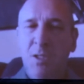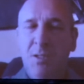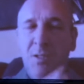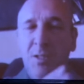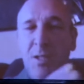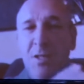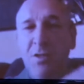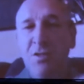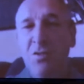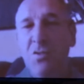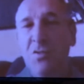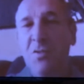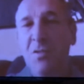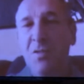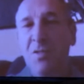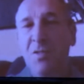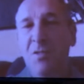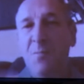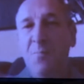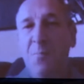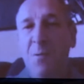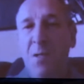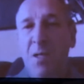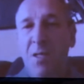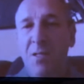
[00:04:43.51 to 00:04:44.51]
it tends to
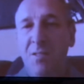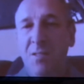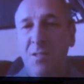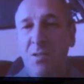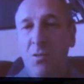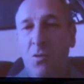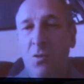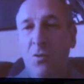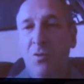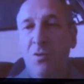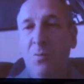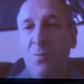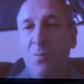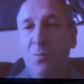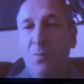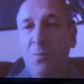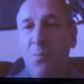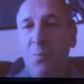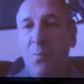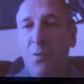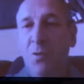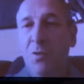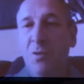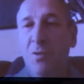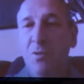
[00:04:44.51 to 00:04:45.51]
displace the older
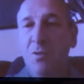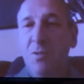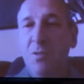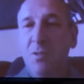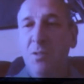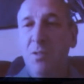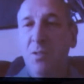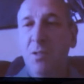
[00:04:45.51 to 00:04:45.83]
models.